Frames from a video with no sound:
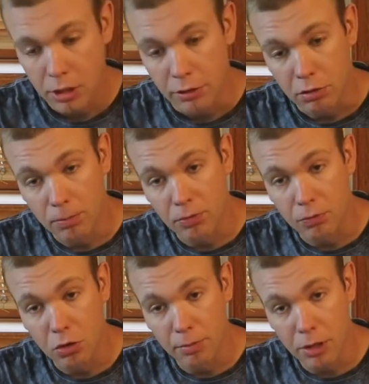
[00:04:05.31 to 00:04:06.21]
In terms of
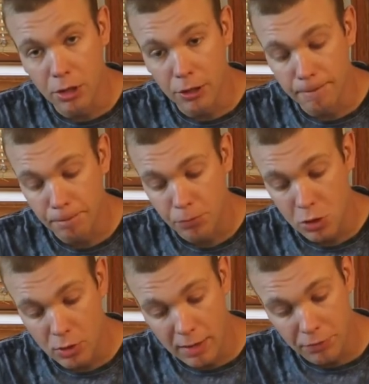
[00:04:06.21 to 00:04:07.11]
durability,
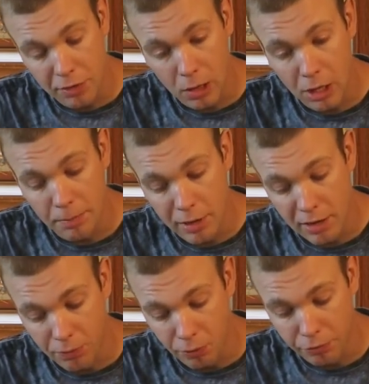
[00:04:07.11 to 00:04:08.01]
you have stellite
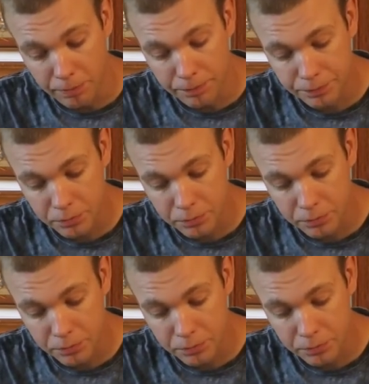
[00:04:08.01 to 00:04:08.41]
baffles.